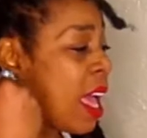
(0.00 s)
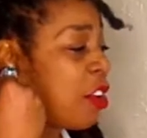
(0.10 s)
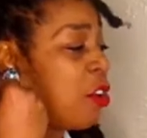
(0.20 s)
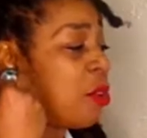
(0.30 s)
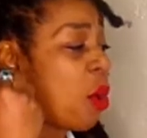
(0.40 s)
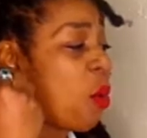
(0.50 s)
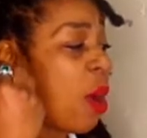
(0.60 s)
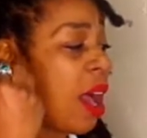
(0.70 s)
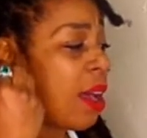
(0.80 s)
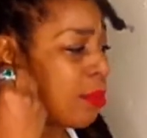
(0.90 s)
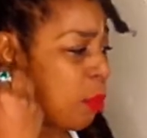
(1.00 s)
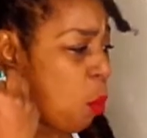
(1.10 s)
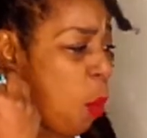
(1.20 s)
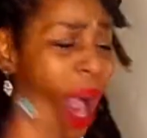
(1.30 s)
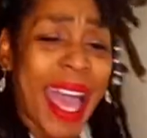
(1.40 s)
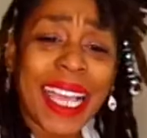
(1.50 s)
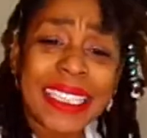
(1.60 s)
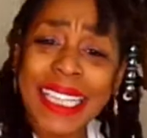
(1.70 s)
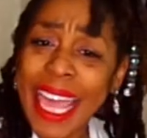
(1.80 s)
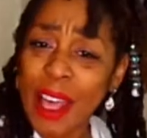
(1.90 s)
wise
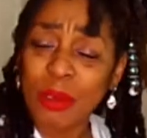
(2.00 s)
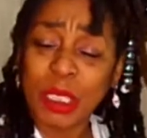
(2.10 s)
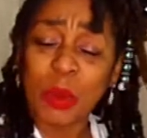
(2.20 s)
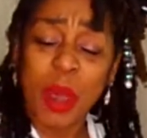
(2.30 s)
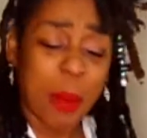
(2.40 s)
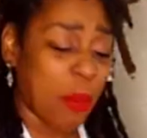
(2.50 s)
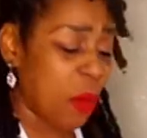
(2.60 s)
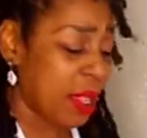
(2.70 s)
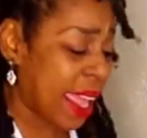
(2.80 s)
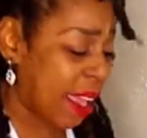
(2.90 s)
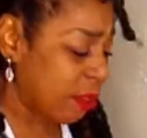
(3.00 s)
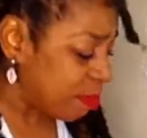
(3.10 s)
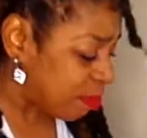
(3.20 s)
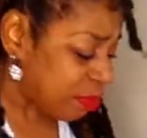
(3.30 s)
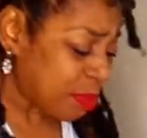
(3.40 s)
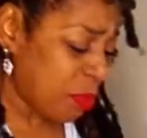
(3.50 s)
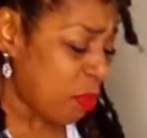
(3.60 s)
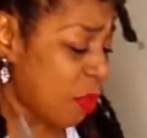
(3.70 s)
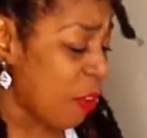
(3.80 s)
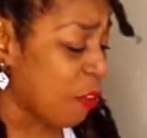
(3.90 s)
counsel, come on now,
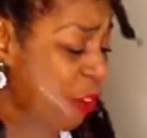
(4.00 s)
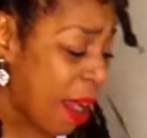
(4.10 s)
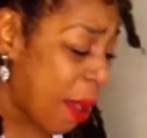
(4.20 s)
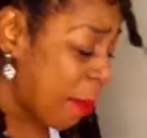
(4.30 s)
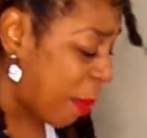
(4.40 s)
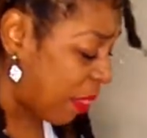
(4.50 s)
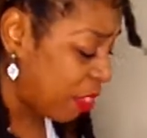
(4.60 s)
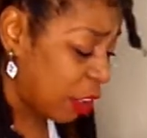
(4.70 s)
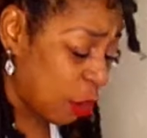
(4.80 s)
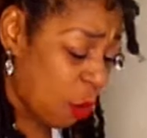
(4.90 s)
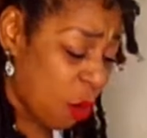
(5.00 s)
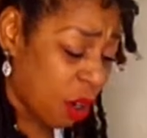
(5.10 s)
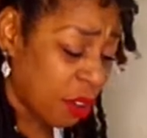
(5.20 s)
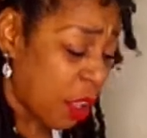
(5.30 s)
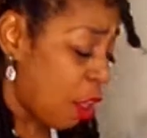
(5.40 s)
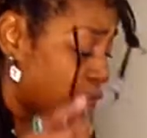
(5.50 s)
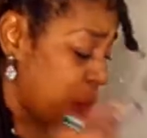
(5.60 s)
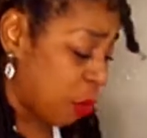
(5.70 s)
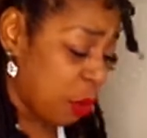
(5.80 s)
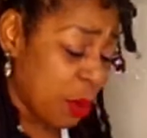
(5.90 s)
from the Lord
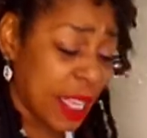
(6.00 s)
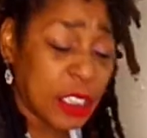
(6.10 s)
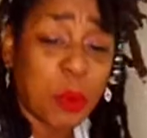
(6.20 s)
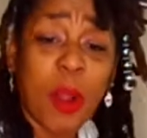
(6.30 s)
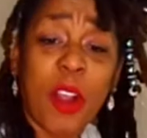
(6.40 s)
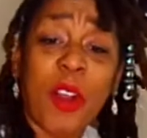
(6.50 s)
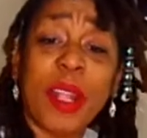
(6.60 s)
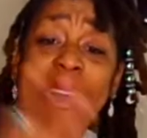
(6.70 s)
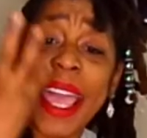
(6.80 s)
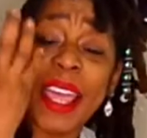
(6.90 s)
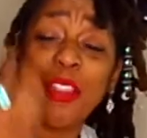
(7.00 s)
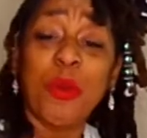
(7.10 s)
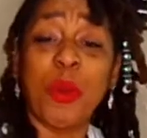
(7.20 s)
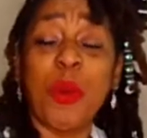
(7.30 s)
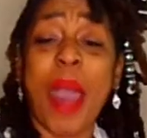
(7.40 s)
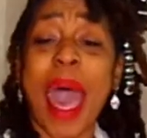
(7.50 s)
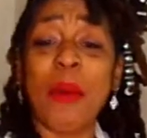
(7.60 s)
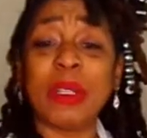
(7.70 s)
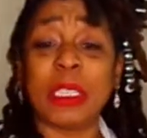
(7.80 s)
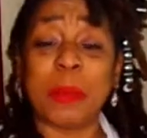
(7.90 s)
through his word and through
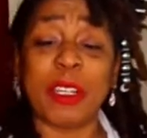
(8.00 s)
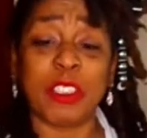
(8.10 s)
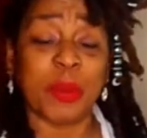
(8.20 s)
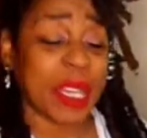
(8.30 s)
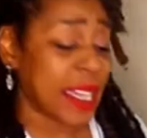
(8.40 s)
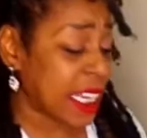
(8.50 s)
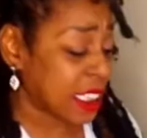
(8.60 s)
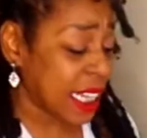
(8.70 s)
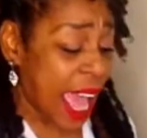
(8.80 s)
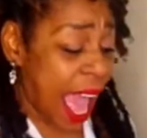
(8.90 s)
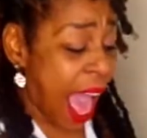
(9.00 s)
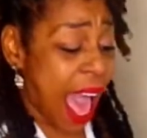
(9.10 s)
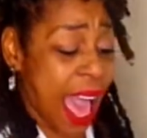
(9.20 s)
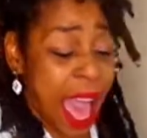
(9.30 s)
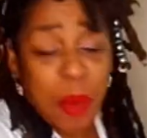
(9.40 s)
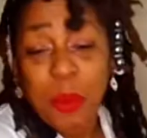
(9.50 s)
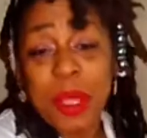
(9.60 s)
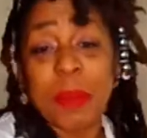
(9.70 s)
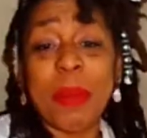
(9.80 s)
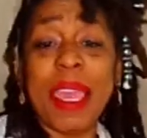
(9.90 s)
our spiritual connection, I
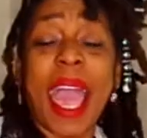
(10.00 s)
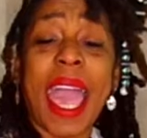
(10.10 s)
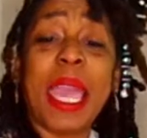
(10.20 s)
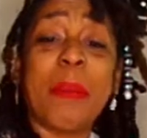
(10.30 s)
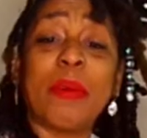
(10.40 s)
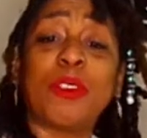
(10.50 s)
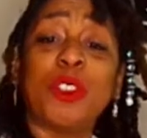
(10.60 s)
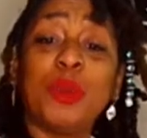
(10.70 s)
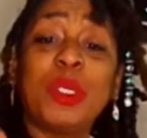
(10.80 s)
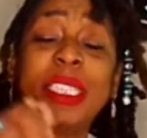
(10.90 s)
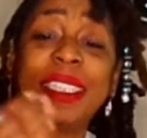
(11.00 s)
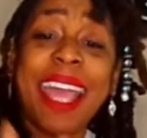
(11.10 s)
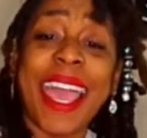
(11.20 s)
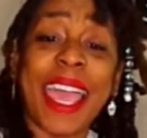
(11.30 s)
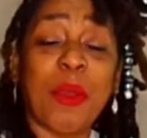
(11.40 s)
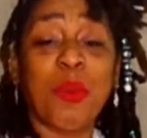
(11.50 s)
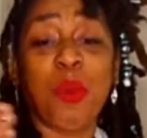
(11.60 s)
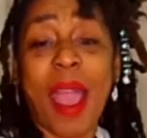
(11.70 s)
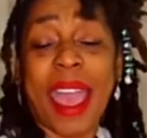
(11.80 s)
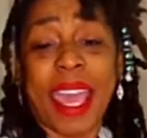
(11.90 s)
wouldn't be able to stay
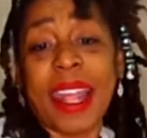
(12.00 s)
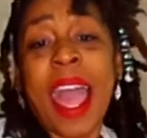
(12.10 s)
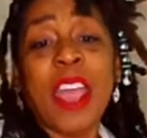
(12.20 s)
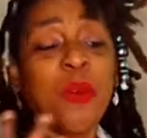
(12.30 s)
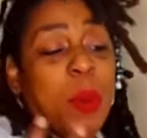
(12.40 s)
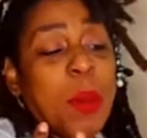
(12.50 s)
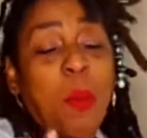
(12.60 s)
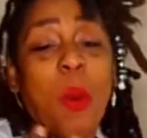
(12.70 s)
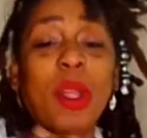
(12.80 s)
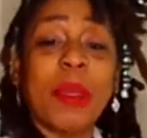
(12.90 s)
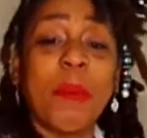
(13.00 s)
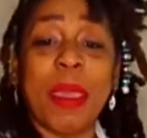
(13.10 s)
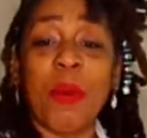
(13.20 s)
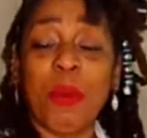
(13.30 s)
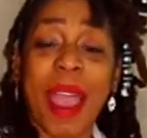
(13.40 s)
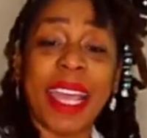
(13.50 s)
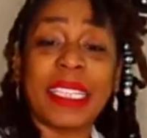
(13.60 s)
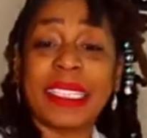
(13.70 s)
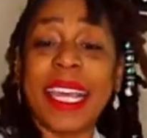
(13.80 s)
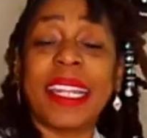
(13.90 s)
right. We want to be right,
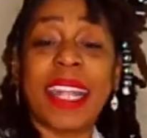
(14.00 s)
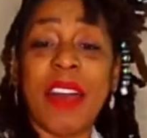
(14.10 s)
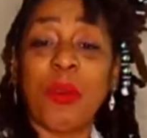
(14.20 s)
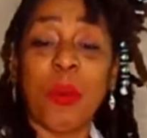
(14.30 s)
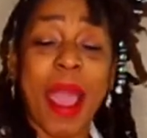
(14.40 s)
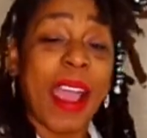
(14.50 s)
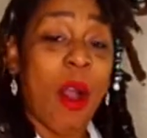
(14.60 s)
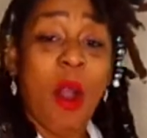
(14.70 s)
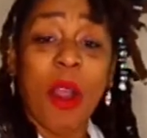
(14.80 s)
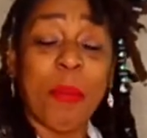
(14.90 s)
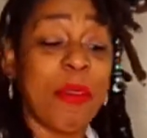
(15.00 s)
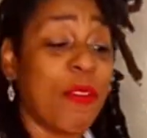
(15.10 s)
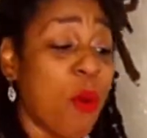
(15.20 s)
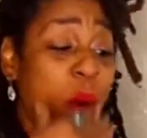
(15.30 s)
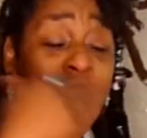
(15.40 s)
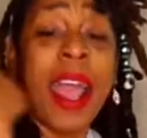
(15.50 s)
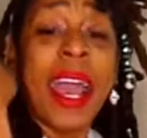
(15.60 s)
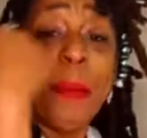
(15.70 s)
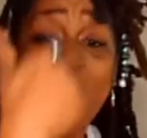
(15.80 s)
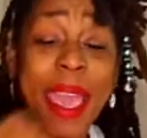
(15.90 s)
stand and have a right heart before
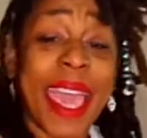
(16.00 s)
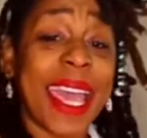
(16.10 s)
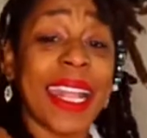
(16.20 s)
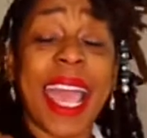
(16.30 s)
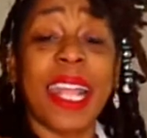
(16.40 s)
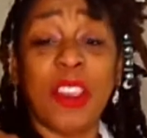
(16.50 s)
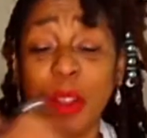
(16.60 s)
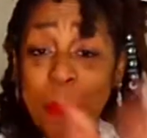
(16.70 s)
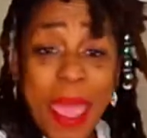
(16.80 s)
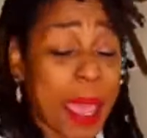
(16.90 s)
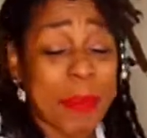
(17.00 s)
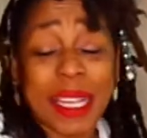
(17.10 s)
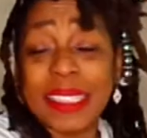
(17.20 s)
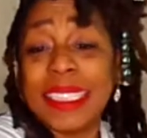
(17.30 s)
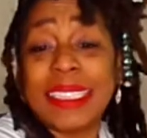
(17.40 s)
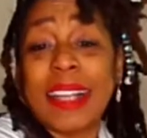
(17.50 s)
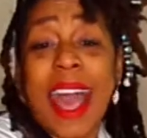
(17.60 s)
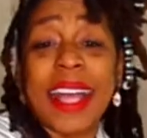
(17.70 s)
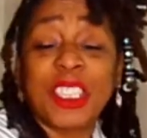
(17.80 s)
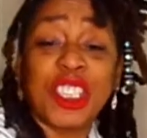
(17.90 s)
man, because this is
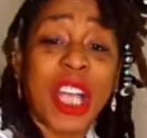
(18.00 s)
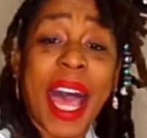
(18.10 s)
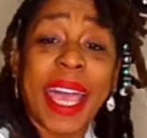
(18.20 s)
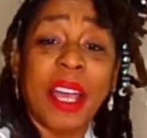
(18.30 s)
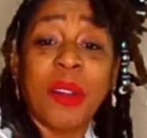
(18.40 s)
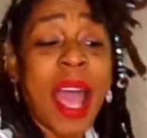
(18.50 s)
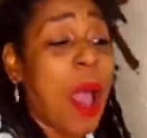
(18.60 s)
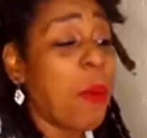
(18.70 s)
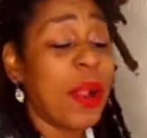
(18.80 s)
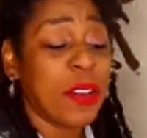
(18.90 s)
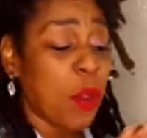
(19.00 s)
God's child. And